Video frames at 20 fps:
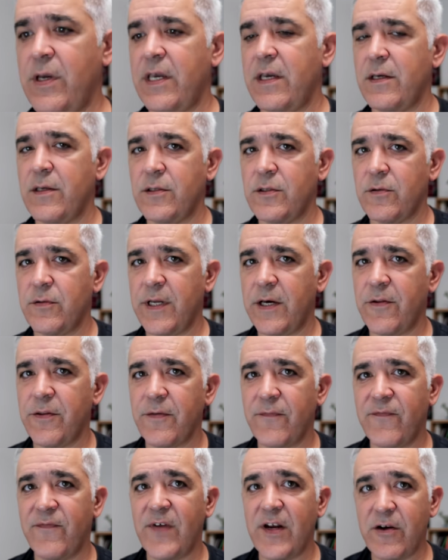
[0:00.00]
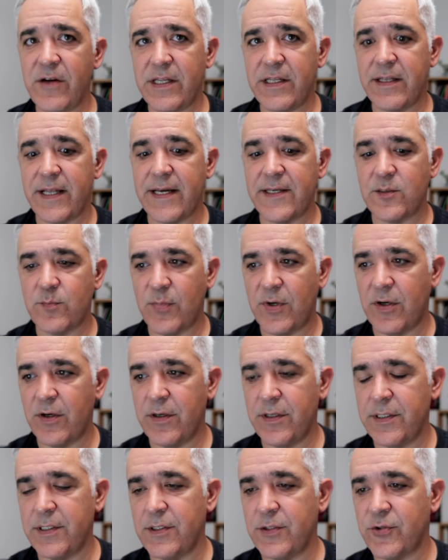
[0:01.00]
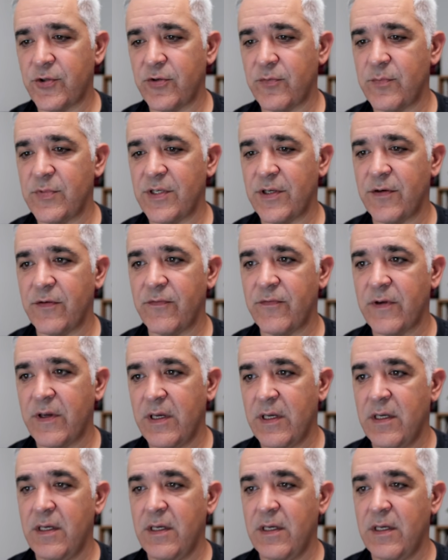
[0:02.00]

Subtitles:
Okay, so now the very last part in terms of